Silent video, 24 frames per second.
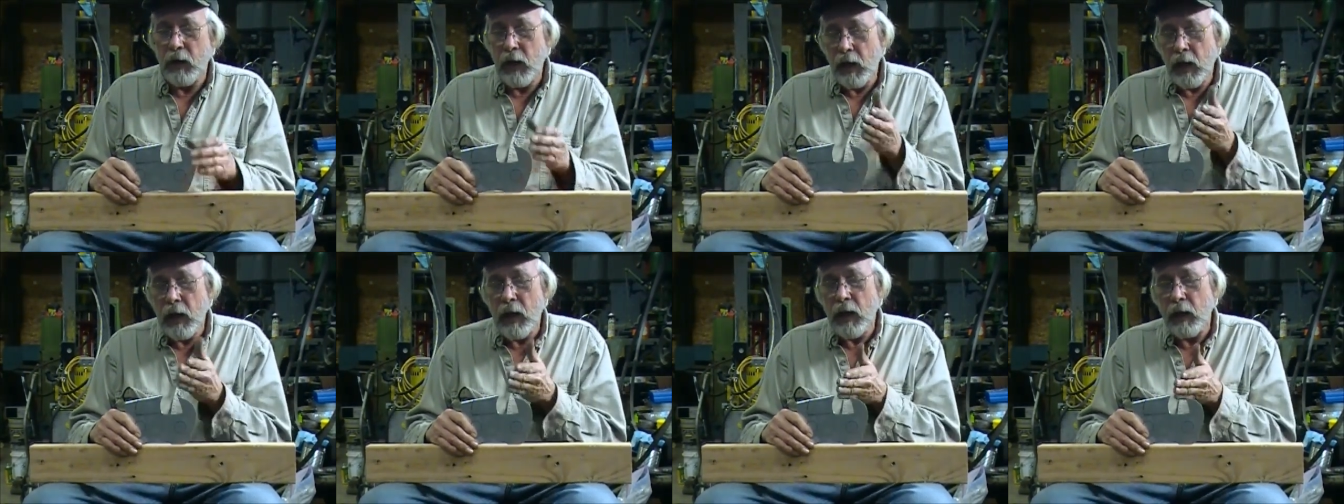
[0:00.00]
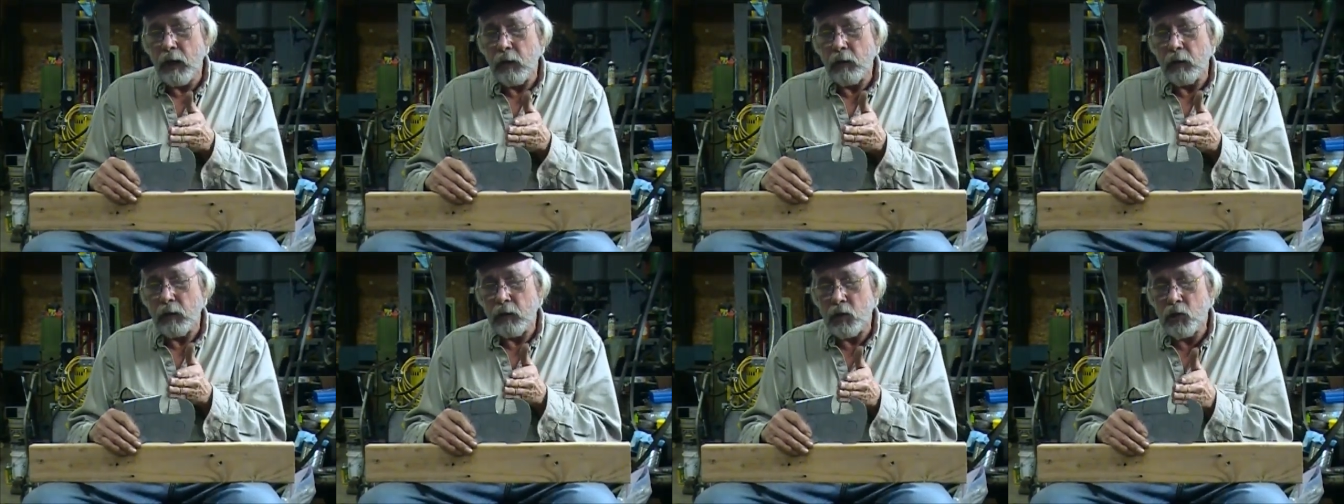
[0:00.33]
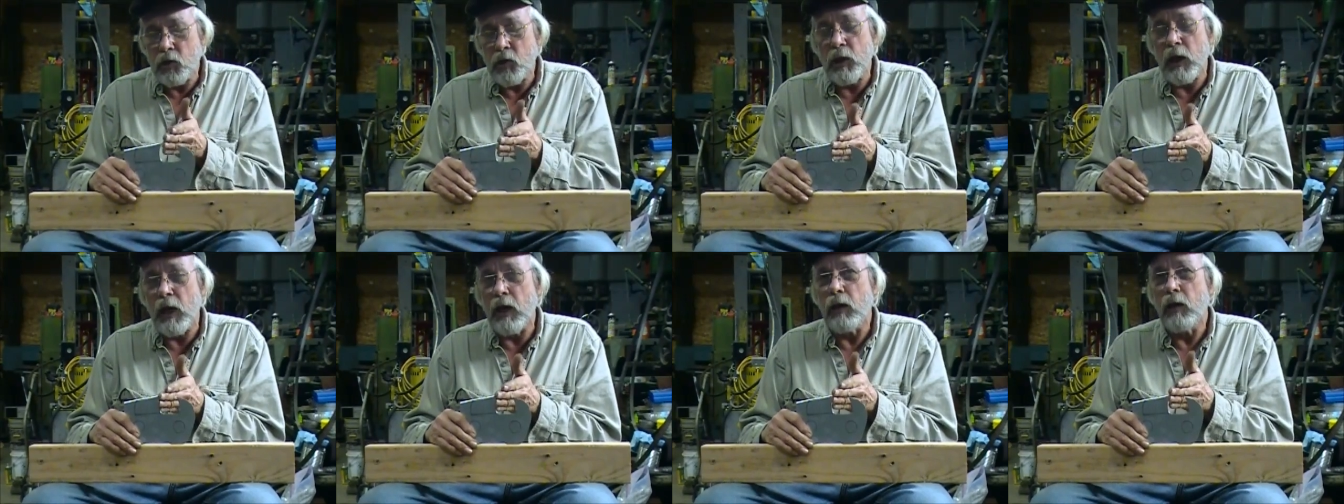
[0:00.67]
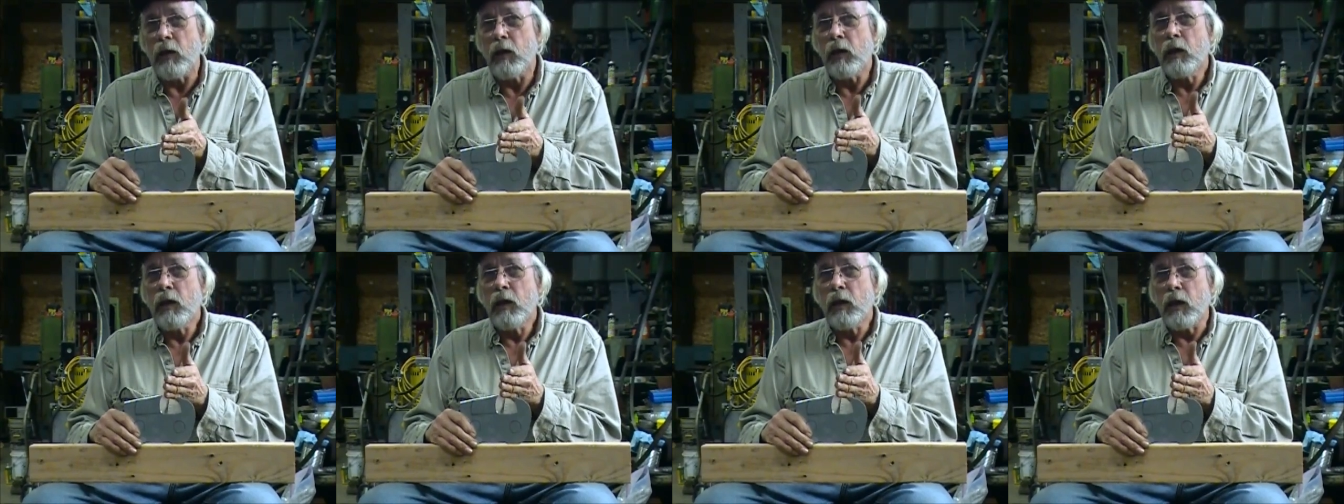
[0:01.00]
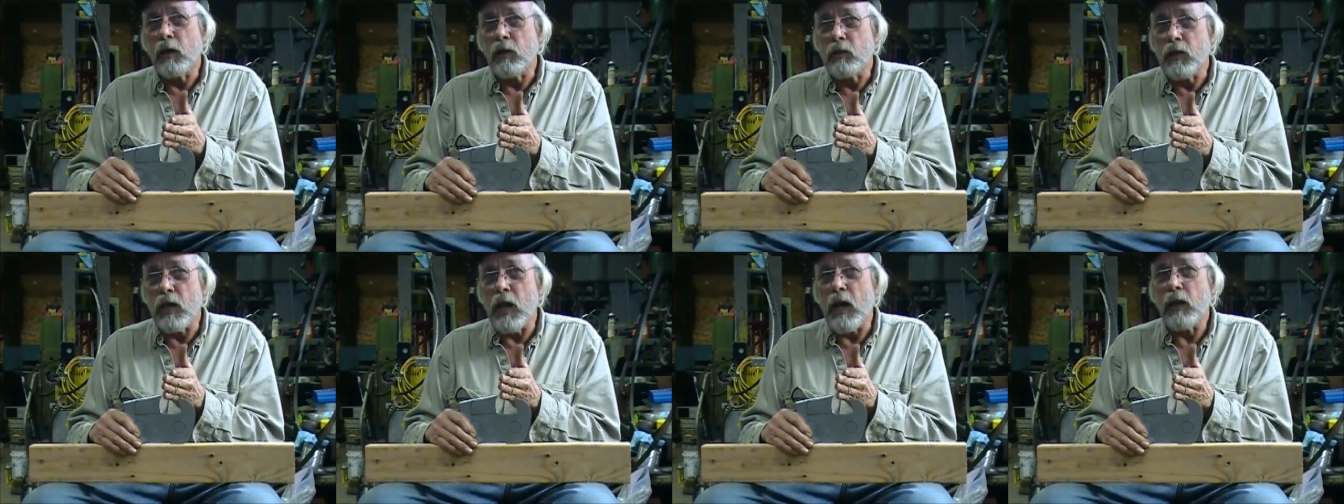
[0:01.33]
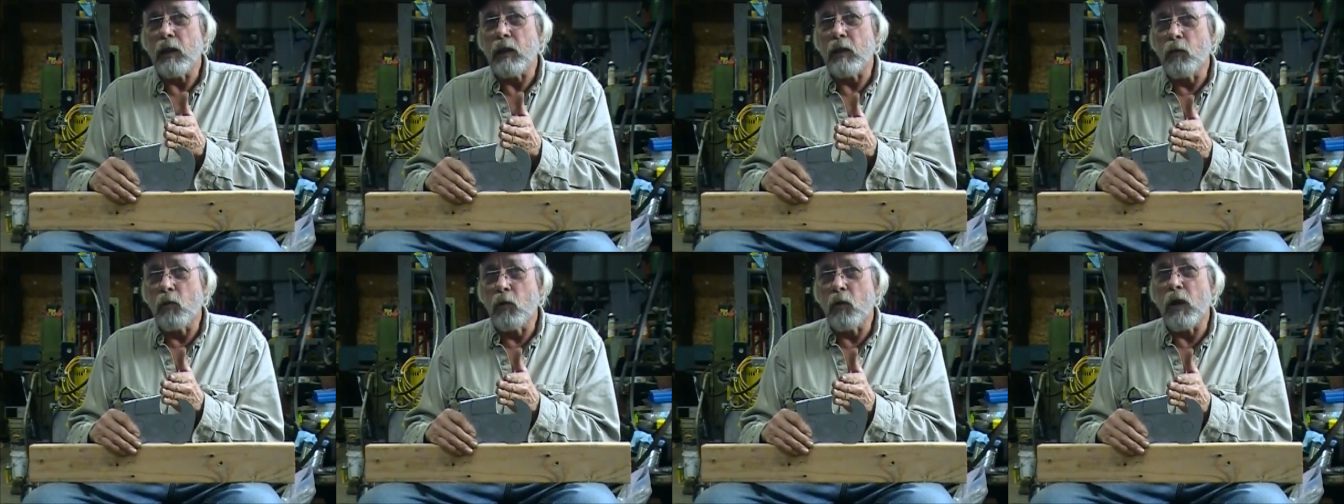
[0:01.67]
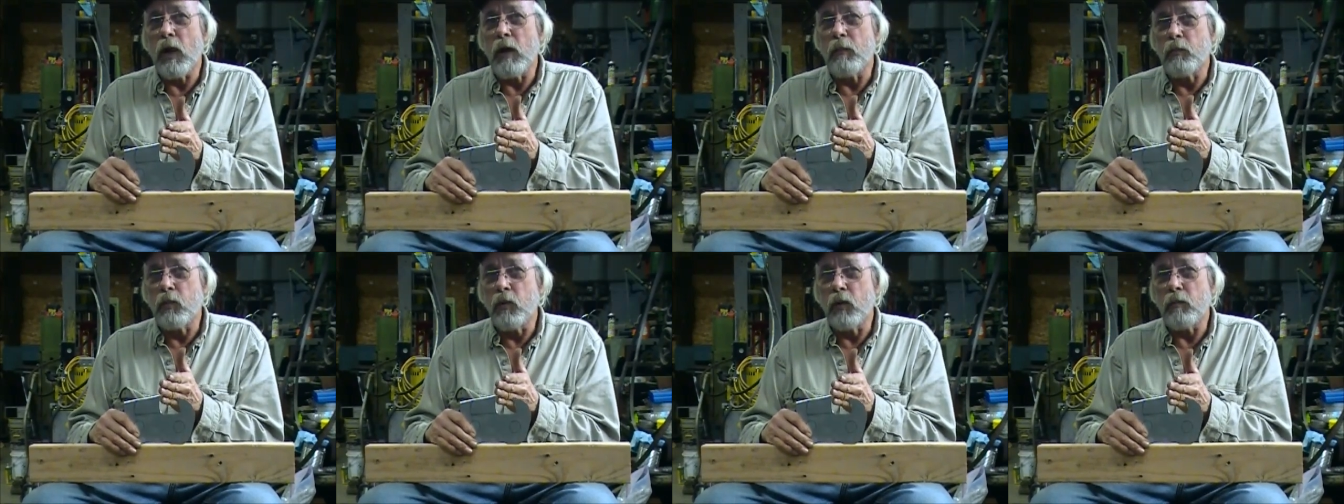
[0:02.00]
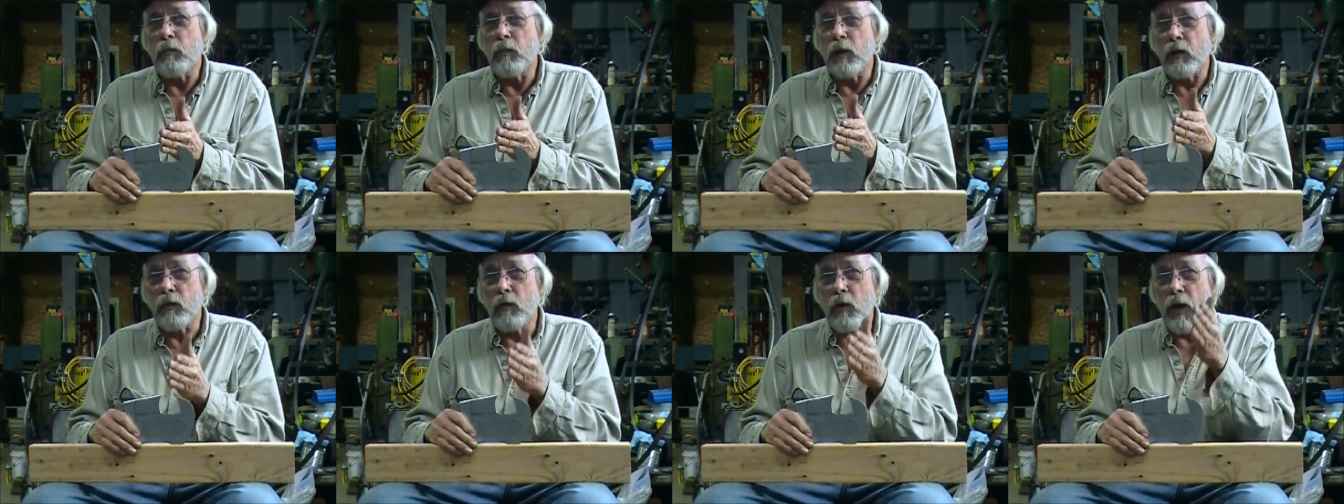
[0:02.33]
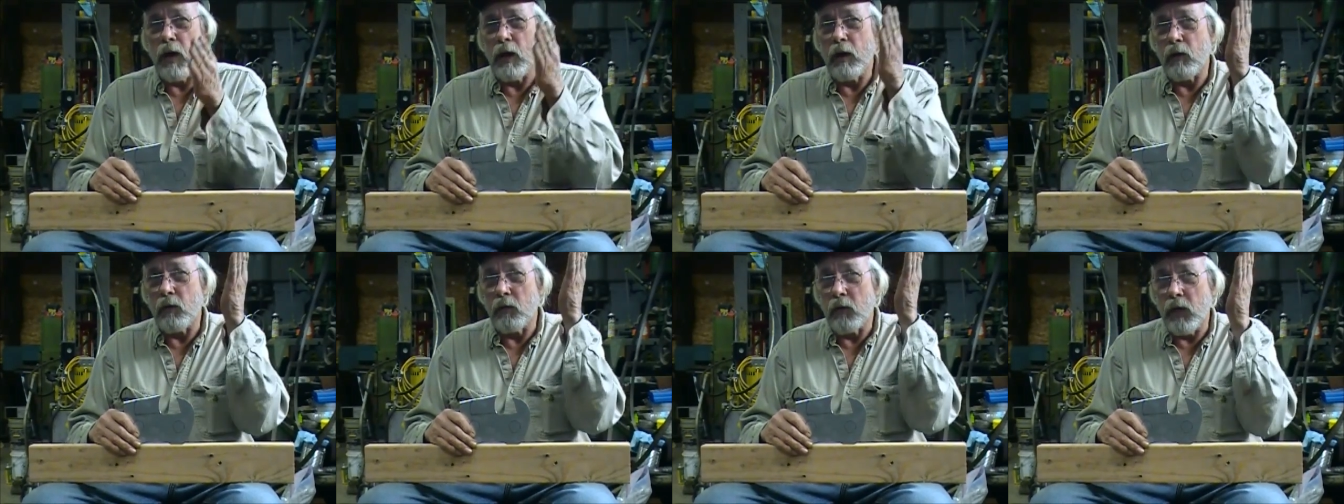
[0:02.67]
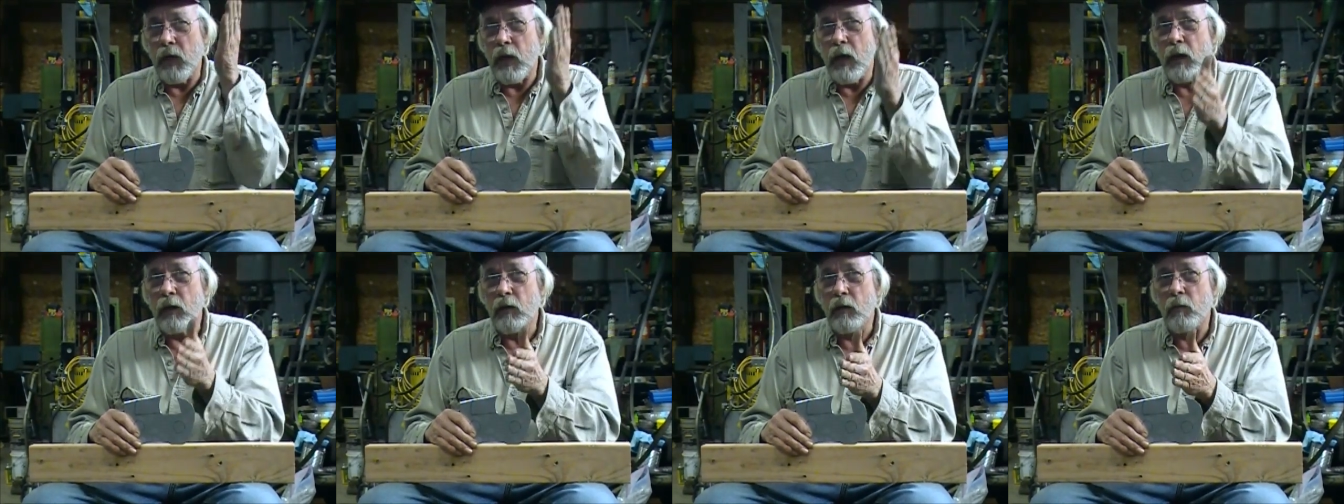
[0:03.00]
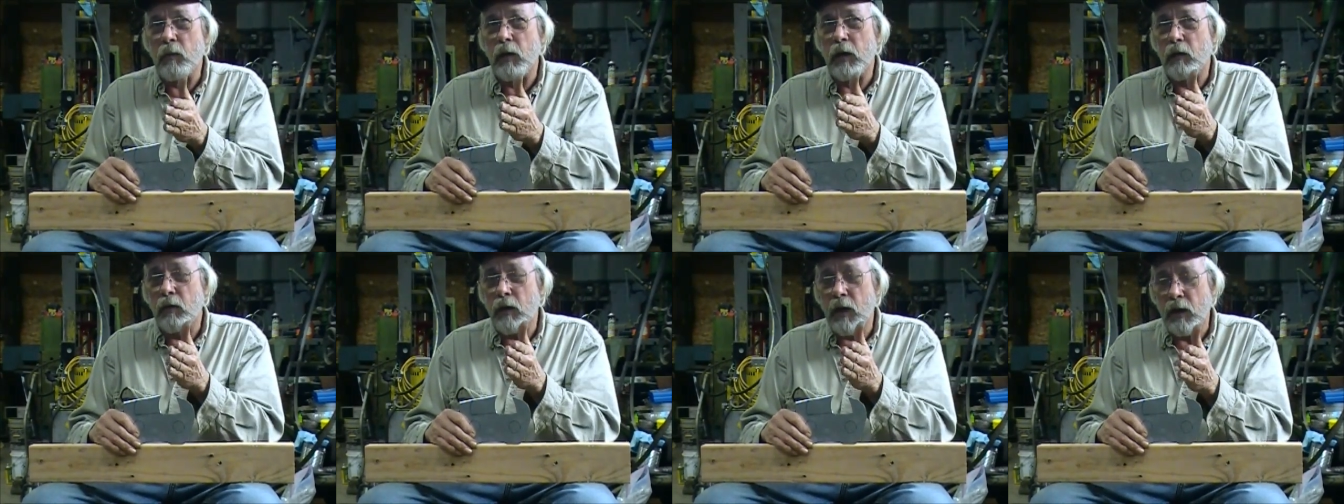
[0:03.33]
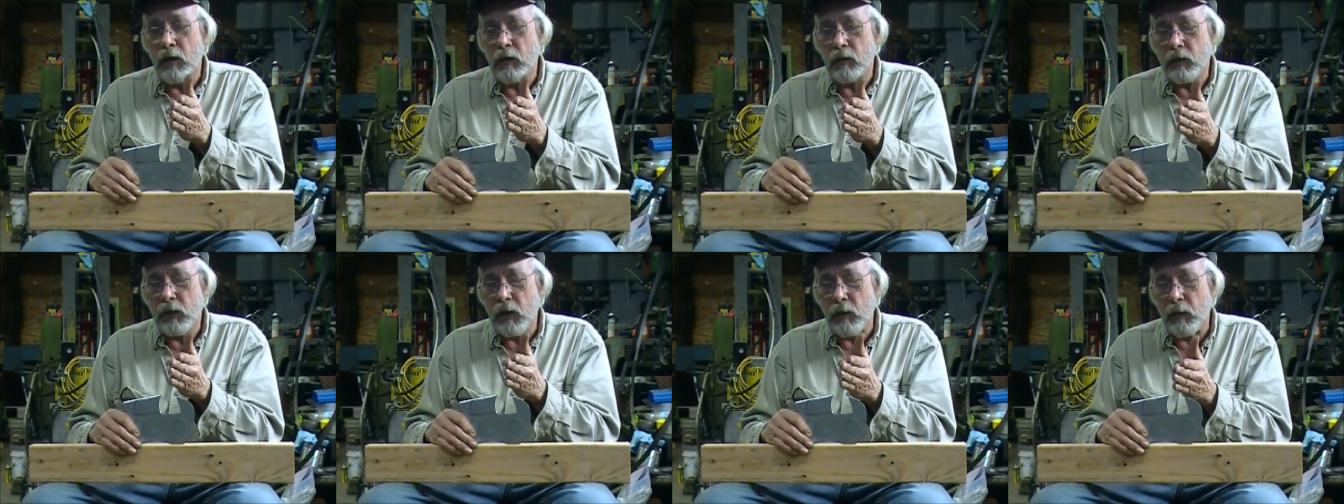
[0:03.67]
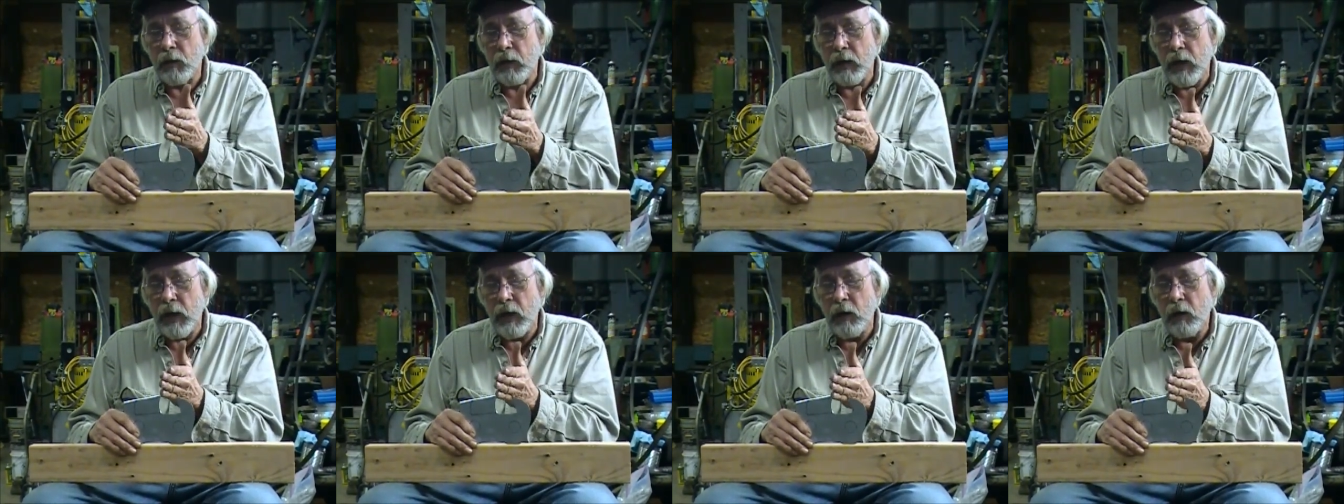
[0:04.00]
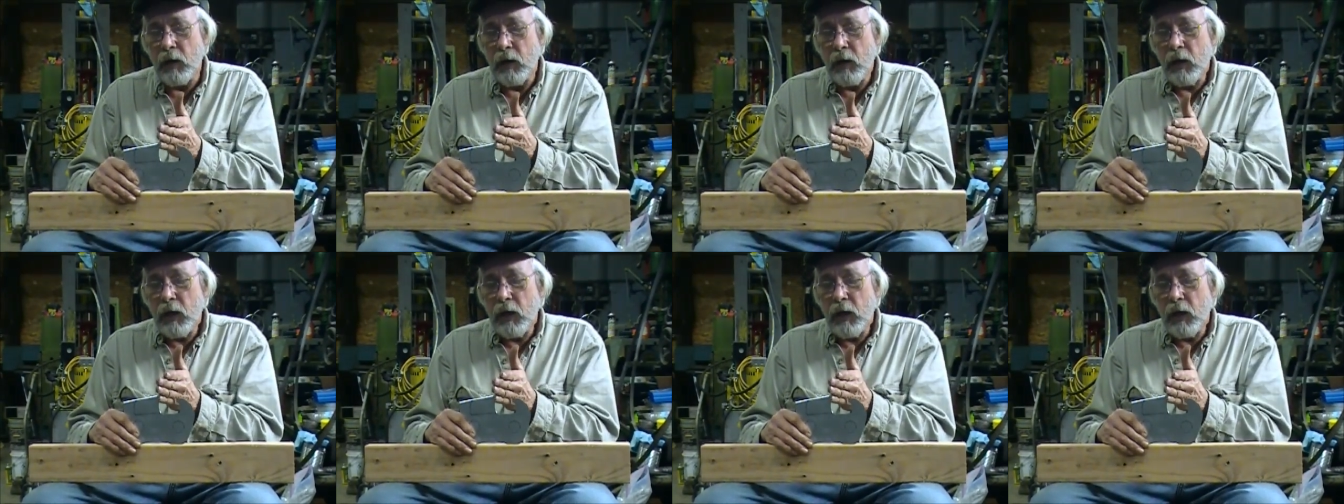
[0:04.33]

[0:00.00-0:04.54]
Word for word: That angle is set exactly where I put my grinder. The angle of my grinder is coming down.